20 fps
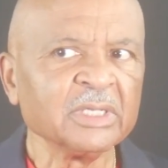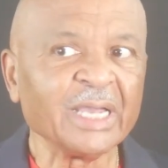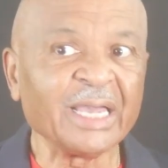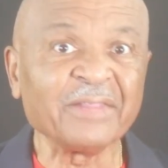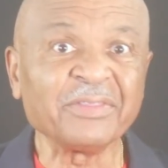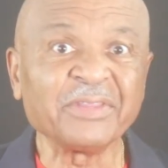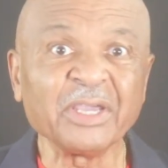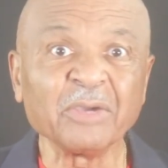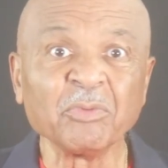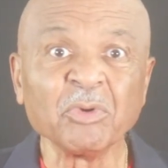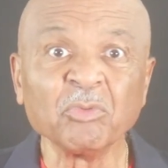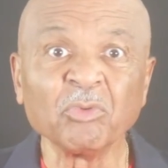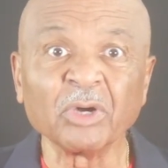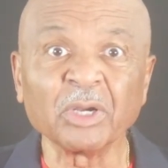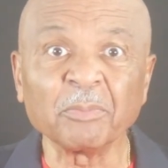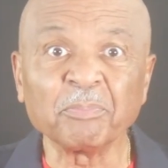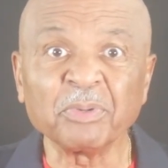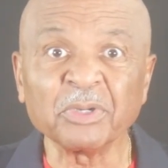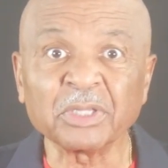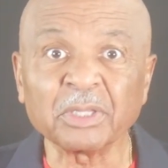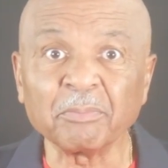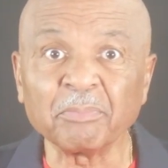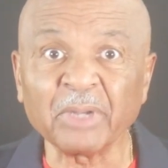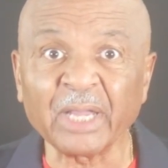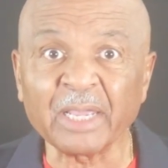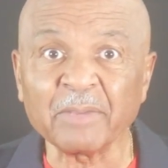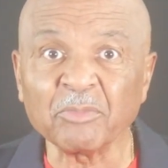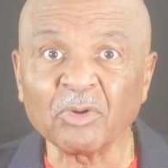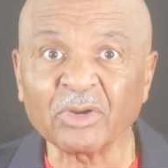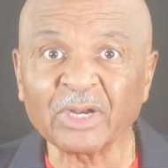and then we want to put the
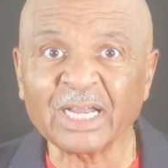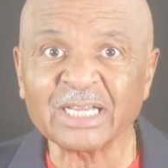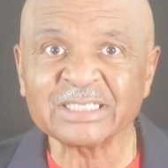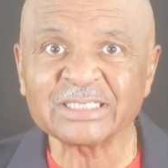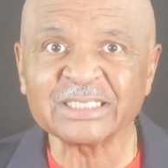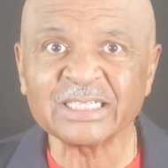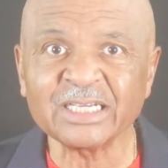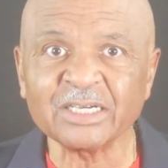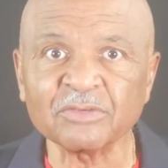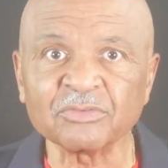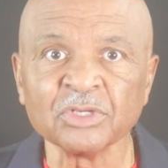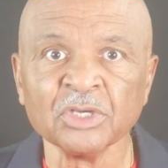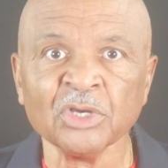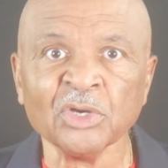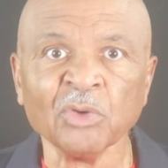blame on ourselves.